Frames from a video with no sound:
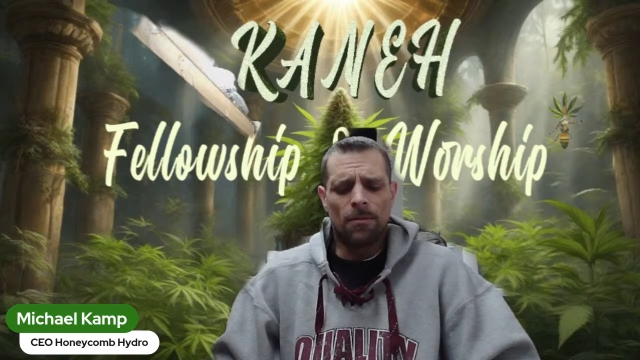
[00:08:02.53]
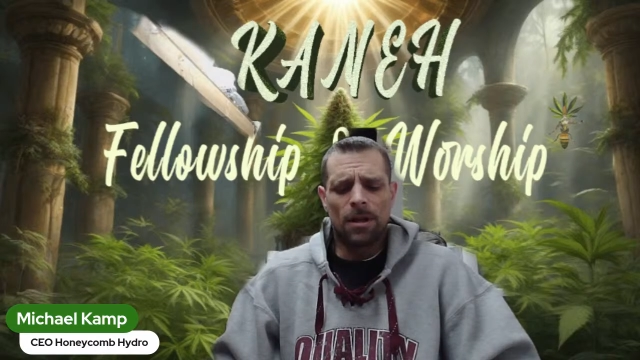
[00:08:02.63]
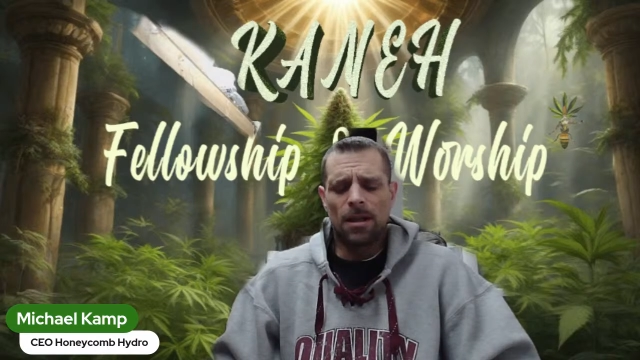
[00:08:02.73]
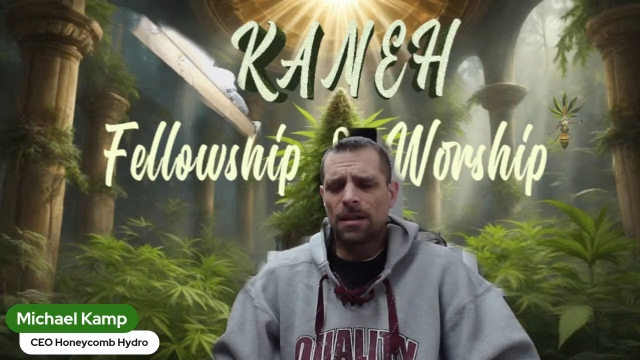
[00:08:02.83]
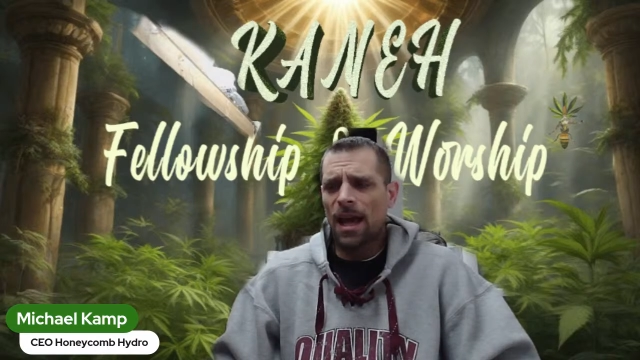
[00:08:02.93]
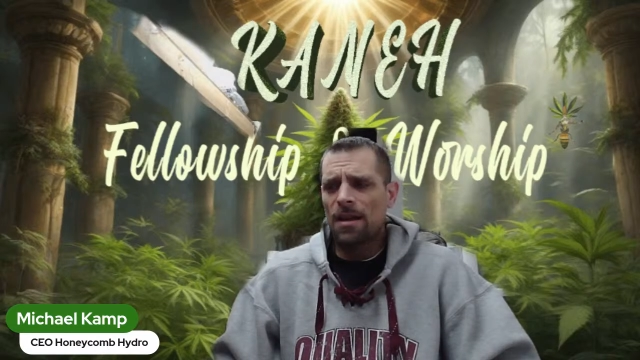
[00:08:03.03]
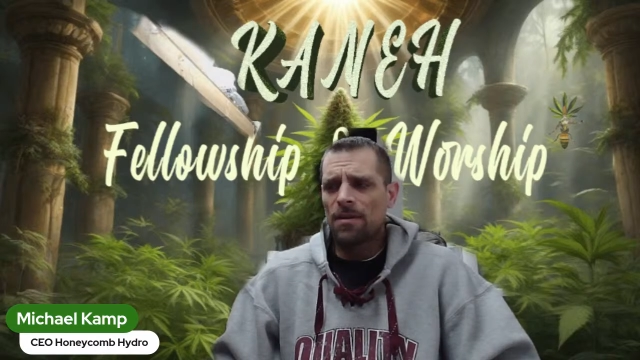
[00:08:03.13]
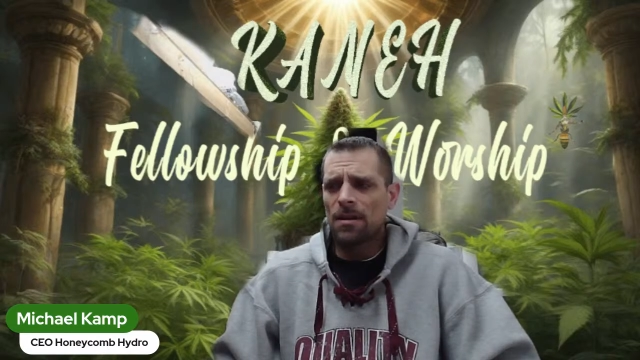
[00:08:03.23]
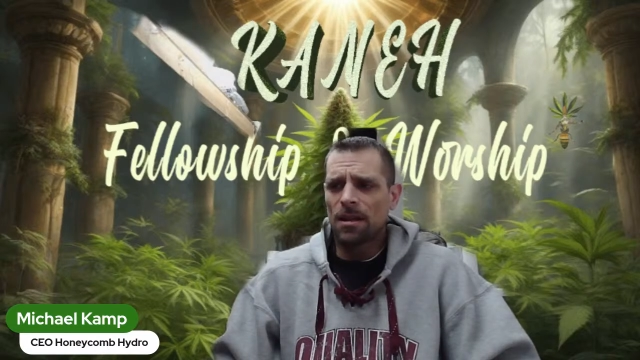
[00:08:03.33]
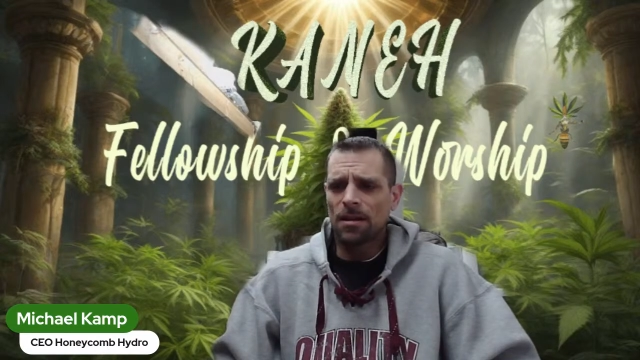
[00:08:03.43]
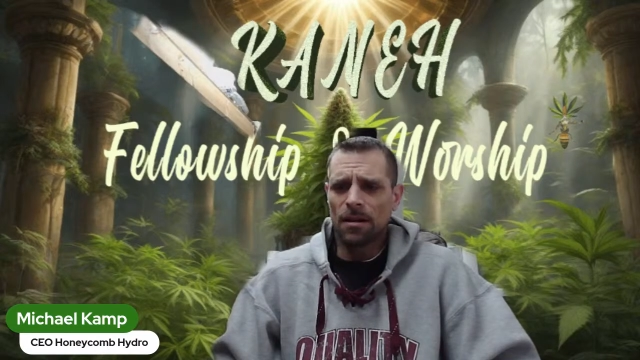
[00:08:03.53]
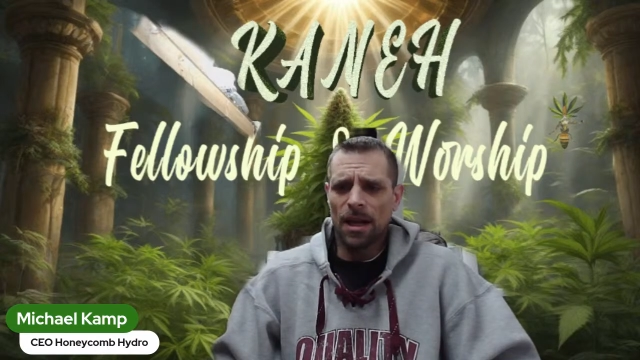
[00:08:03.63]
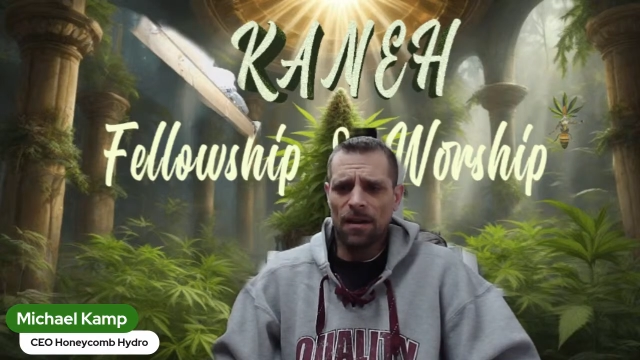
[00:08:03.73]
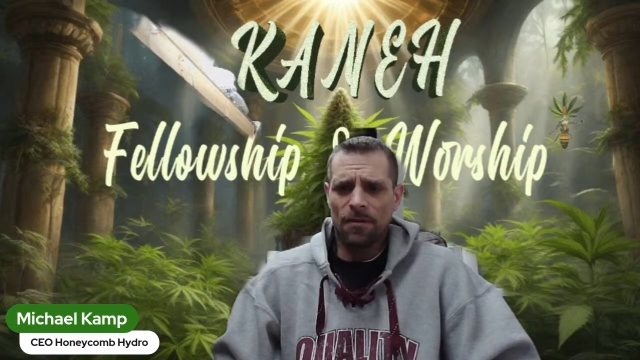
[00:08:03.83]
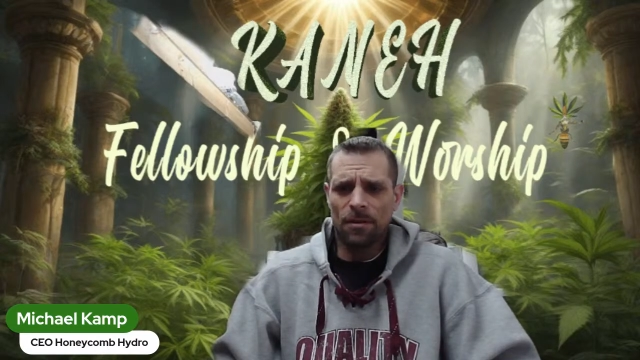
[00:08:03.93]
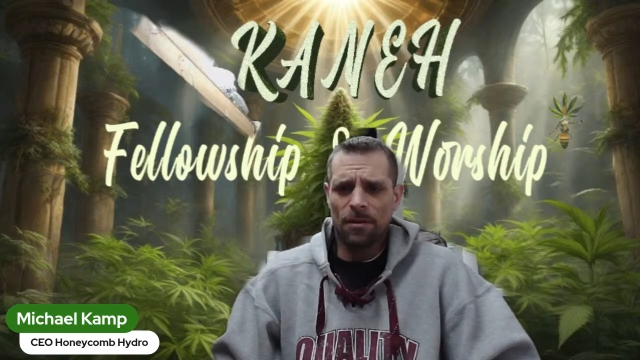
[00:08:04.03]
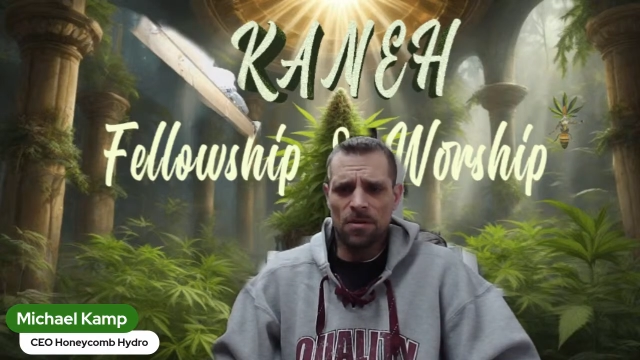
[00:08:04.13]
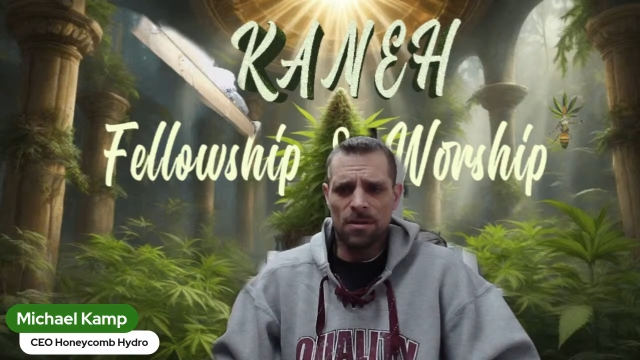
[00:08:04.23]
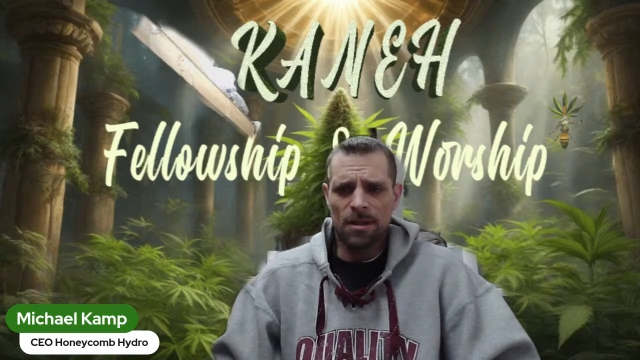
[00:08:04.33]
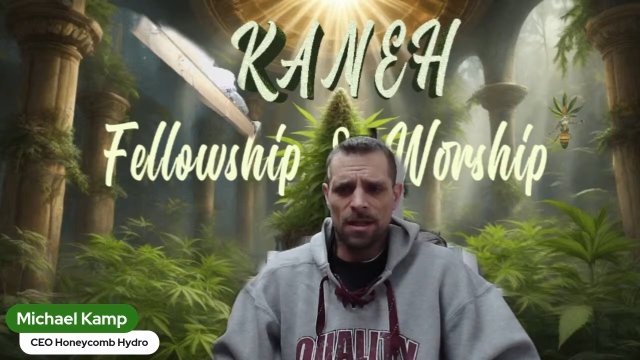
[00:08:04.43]
going to dive in here after our
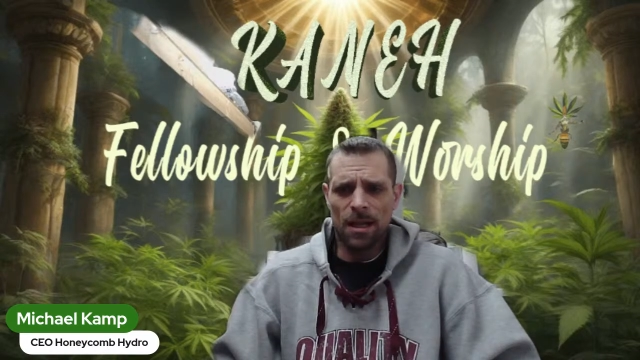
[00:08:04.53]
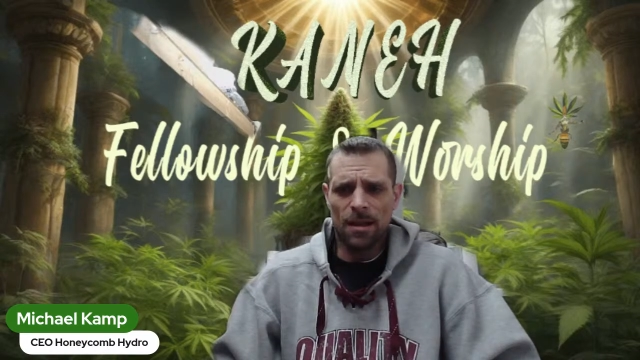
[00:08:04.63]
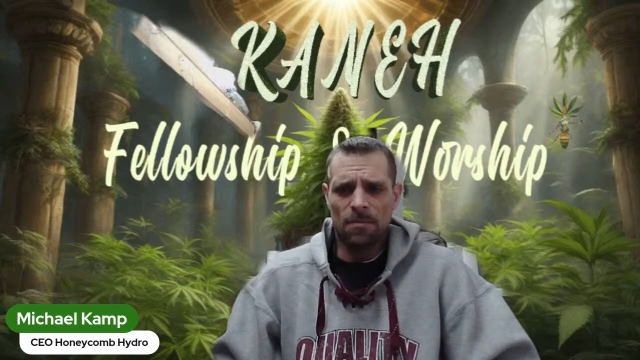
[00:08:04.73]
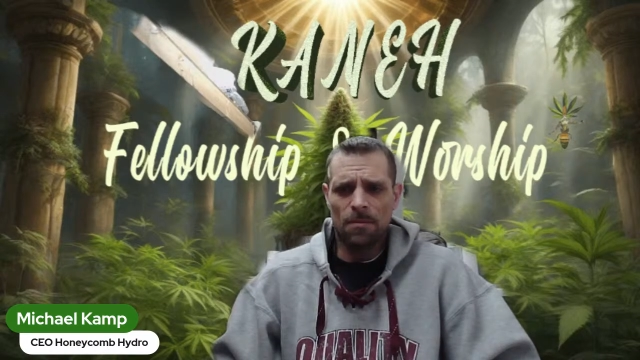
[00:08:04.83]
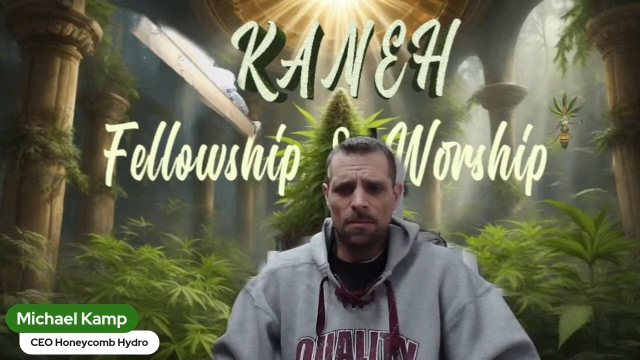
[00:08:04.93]
music time,